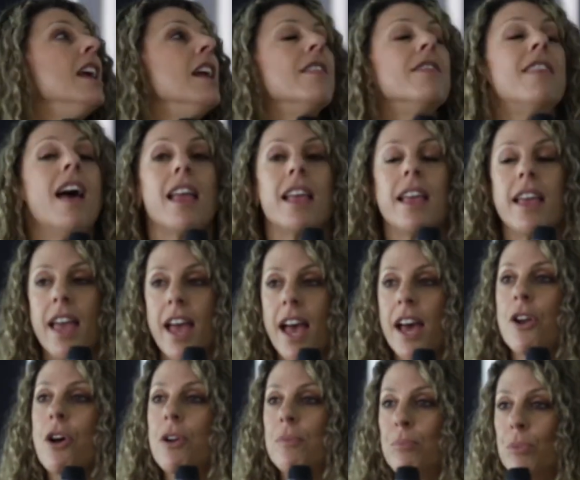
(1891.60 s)
They
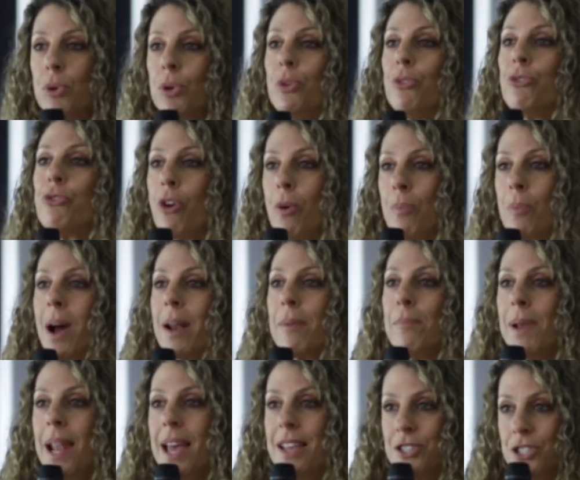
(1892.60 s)
cannot move from one
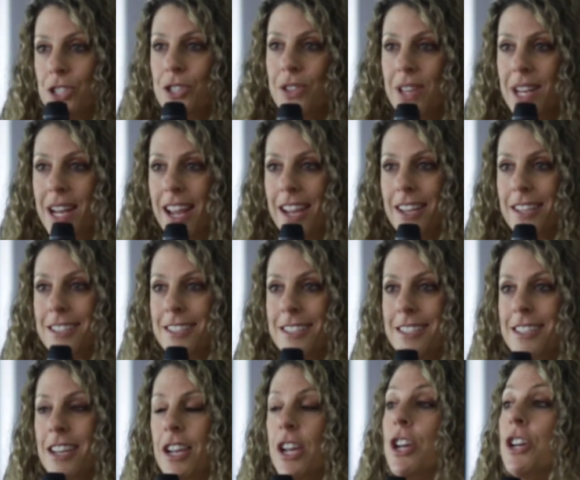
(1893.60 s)
place to the
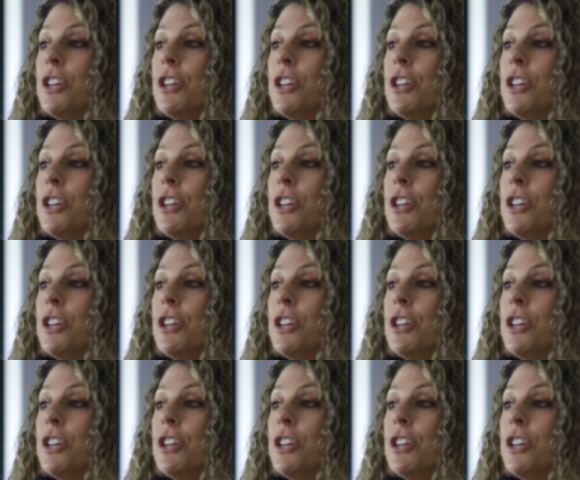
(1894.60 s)
next.